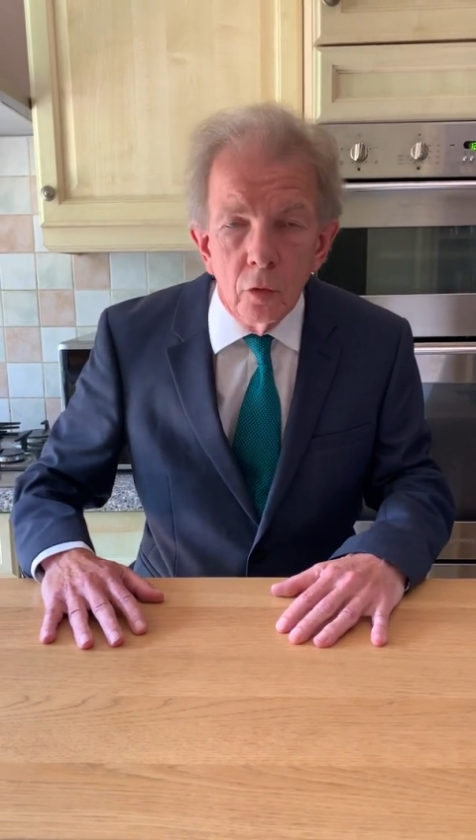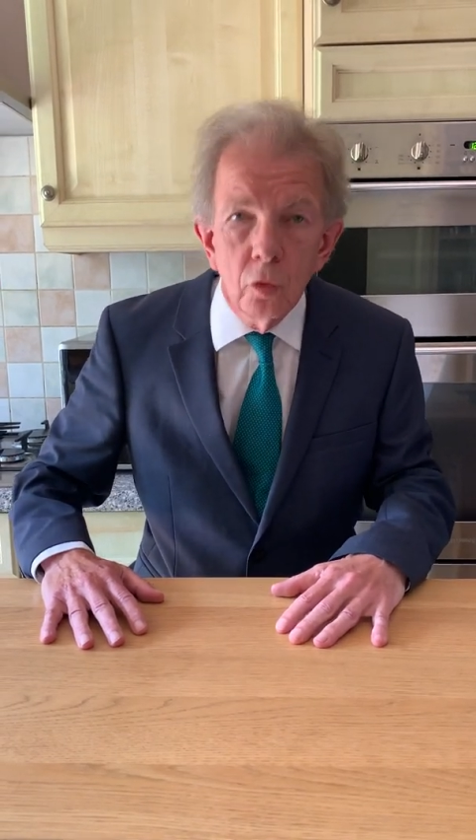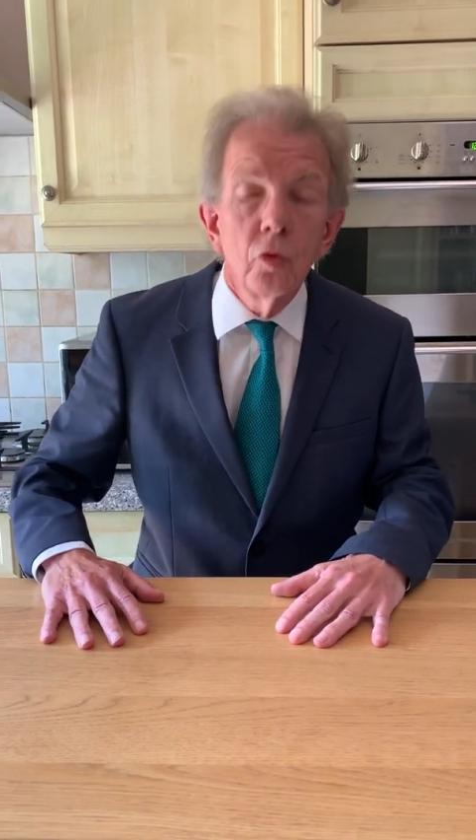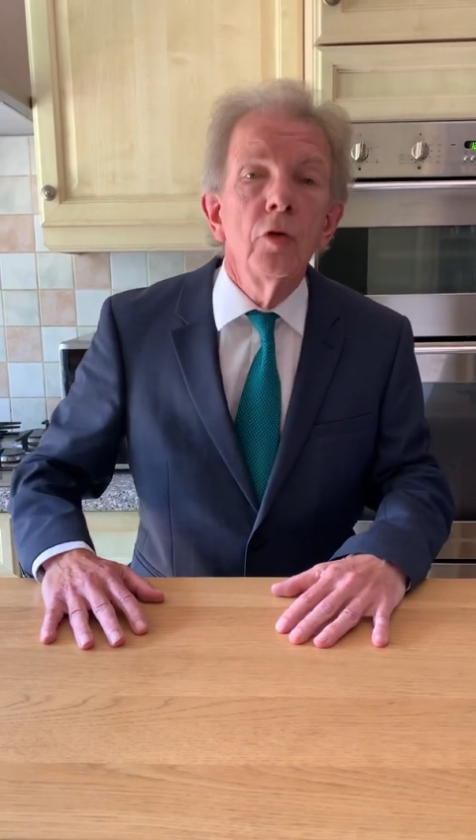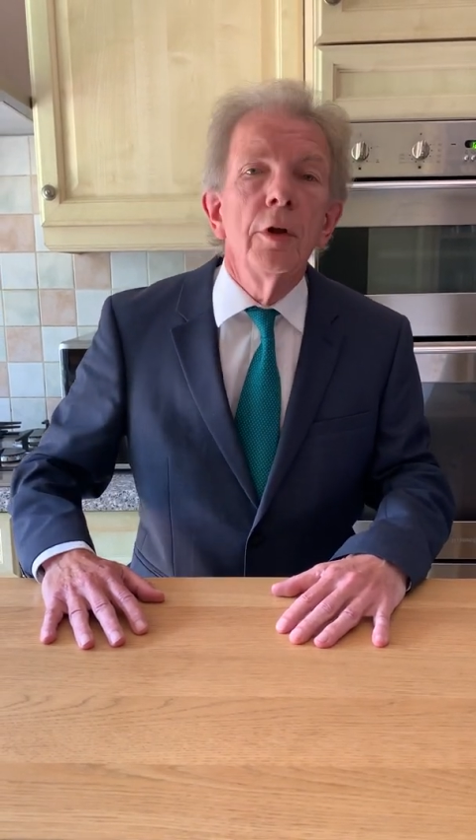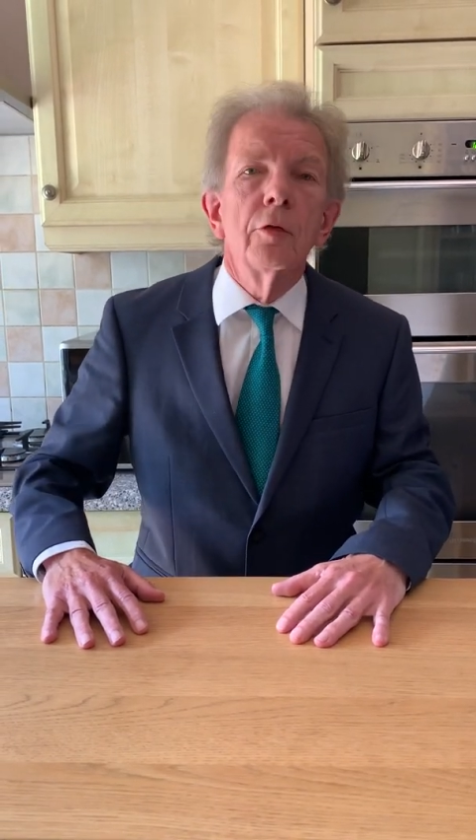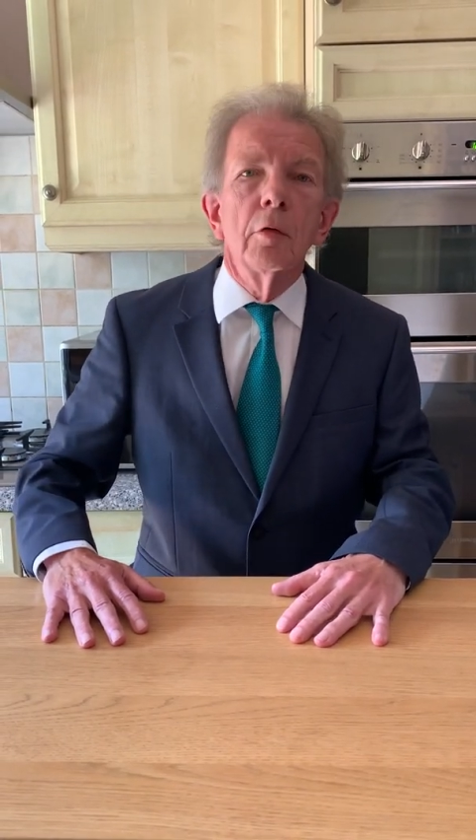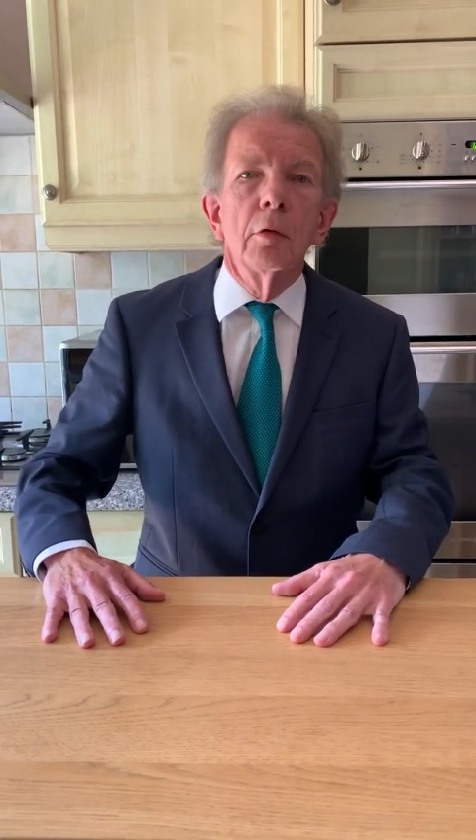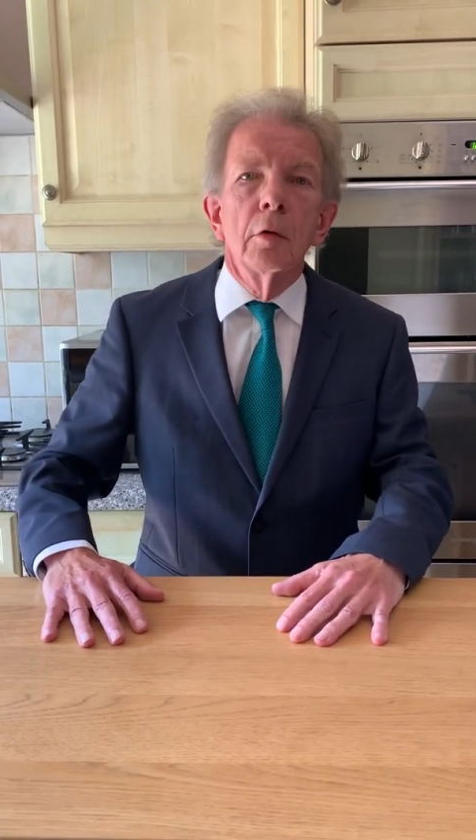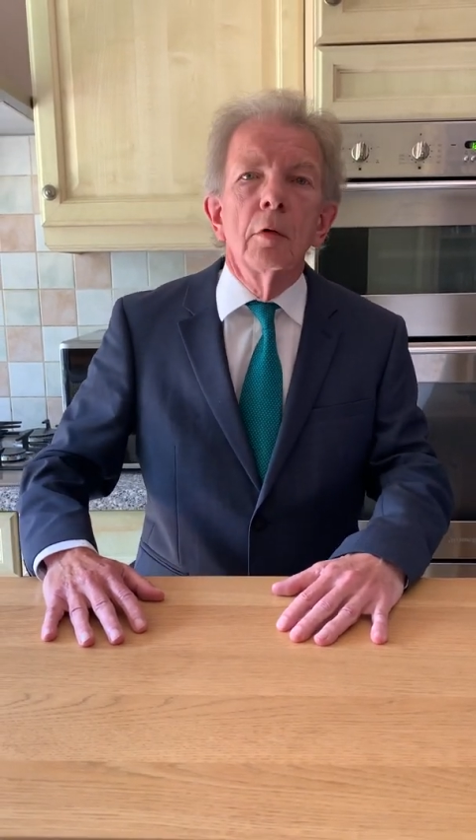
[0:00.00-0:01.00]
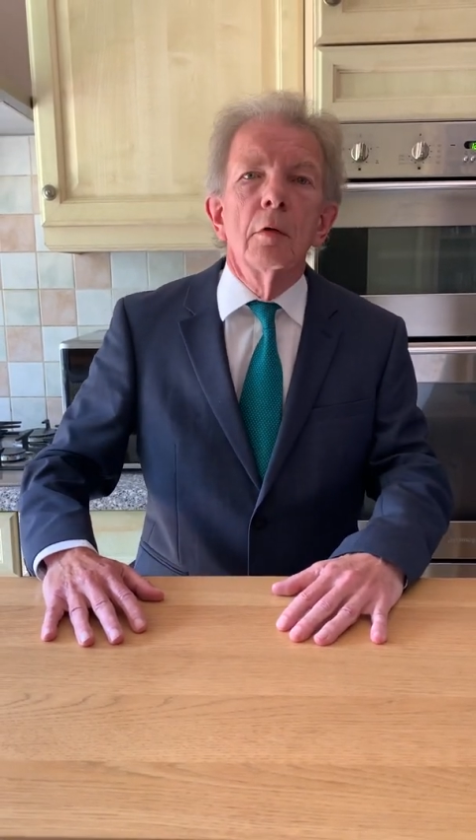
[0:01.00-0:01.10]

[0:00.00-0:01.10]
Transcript: good reason